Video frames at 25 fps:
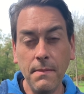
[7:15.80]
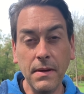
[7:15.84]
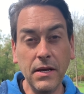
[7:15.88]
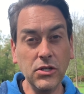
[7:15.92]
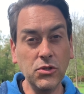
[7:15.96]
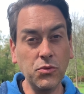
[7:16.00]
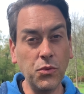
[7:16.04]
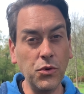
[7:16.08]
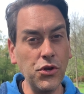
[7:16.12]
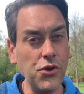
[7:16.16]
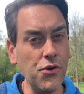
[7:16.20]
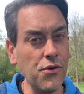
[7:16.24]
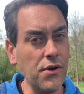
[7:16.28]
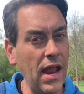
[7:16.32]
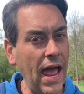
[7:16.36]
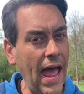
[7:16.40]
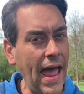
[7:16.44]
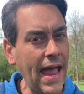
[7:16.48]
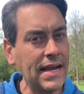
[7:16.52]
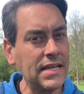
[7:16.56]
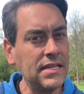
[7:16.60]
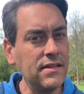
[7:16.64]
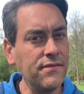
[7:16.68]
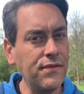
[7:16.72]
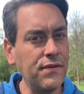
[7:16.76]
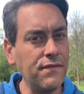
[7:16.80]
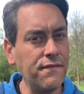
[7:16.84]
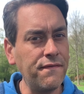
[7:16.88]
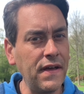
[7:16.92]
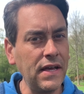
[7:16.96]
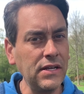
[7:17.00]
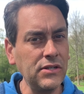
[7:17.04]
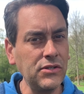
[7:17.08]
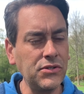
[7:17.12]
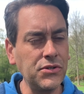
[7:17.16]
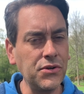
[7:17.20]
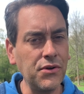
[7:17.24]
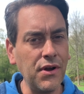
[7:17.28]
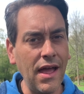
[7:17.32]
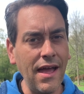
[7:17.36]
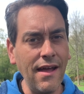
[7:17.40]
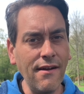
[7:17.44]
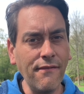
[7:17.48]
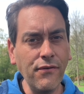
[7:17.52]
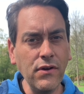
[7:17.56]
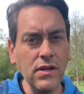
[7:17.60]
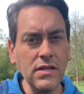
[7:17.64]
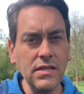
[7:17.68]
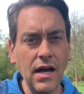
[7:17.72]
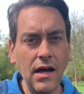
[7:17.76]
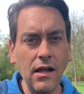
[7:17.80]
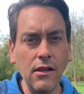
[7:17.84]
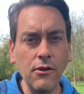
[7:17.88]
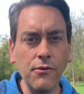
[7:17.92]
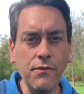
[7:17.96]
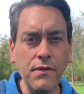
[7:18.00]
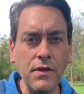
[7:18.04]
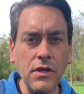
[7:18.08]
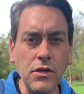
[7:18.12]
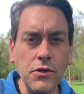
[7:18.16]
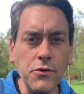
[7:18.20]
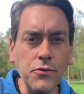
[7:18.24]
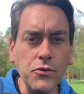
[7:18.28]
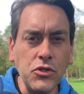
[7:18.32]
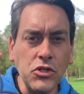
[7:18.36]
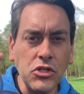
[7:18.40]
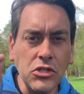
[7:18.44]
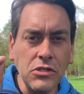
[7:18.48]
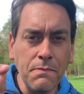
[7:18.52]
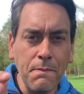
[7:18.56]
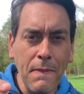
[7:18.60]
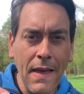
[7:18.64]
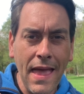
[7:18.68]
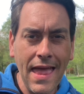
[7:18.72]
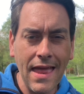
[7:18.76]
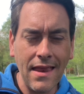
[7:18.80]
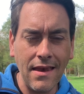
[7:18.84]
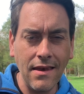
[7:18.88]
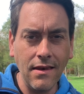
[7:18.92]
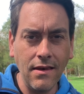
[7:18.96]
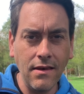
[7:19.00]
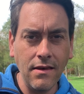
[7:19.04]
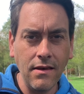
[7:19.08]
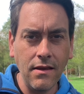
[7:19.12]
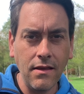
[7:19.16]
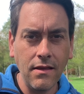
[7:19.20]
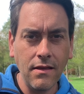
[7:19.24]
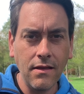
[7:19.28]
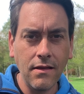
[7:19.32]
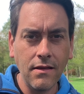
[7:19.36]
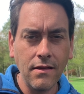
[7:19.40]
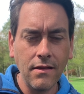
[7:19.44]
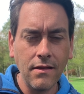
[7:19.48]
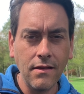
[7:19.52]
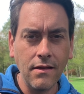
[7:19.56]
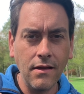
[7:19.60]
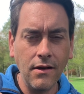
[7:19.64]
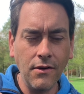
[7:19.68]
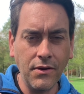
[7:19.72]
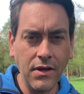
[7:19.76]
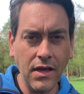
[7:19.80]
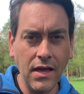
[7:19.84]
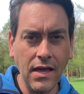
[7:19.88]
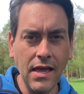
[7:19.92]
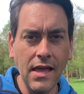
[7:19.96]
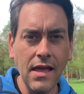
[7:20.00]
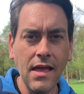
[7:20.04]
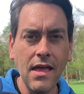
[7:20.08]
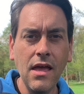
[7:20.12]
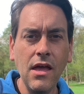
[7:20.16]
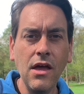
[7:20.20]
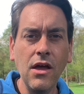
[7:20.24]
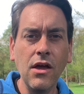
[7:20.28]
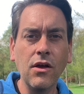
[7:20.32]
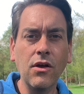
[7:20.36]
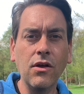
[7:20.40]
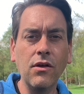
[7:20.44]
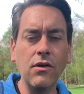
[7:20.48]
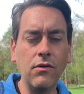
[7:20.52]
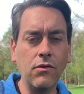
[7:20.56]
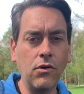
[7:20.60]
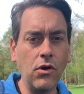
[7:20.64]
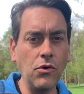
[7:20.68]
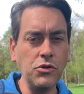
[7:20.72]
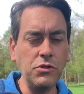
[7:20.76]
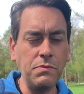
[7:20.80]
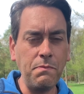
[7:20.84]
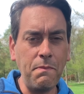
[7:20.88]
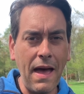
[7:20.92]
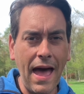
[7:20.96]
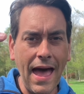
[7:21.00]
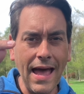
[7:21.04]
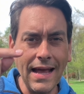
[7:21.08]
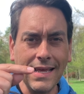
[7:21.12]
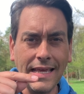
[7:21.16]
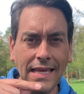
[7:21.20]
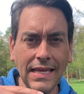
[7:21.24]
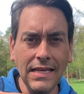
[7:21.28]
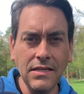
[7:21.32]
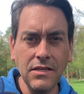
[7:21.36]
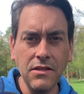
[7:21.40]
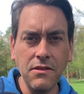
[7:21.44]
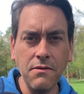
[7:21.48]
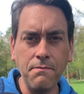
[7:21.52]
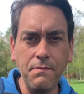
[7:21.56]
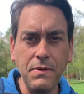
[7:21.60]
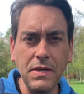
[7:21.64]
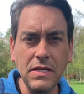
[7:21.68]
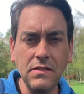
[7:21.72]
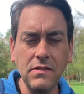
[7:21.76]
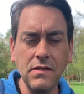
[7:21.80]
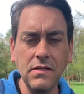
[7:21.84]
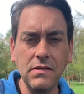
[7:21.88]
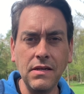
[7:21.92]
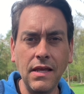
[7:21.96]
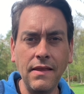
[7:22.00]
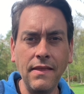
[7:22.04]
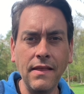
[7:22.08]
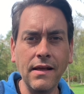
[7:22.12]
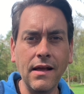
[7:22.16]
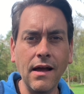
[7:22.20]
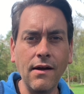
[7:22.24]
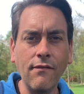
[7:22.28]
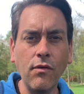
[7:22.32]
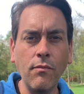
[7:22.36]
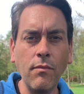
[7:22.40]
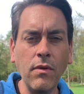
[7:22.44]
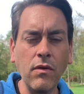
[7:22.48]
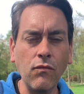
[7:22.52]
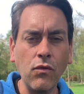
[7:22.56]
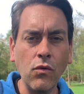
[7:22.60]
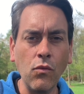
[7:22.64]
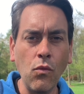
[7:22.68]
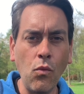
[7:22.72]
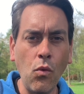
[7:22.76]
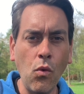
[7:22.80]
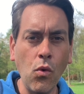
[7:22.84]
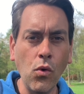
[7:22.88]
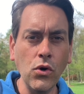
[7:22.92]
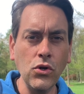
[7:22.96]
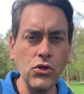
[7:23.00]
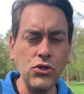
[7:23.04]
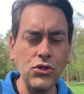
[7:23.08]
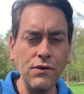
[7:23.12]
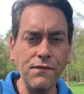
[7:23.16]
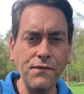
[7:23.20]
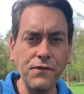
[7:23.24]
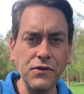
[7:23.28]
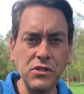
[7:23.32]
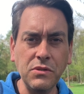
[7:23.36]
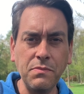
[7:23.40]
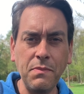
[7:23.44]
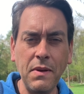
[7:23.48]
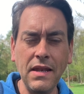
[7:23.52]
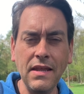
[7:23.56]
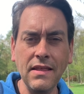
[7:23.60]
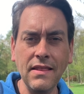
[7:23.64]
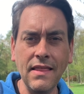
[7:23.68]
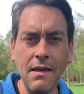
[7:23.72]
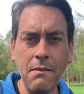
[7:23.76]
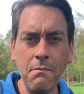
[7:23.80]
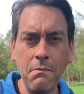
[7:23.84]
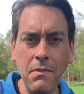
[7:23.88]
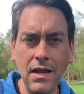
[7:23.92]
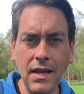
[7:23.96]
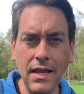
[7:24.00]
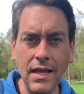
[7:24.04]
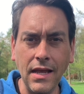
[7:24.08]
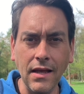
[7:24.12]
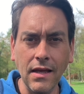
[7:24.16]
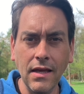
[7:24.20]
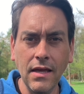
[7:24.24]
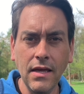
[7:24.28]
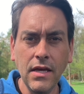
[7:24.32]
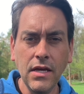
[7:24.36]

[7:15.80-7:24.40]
Because when you're an active investor, every dollar that you spend, okay, goes back into the business and the government rewards you for spending that money.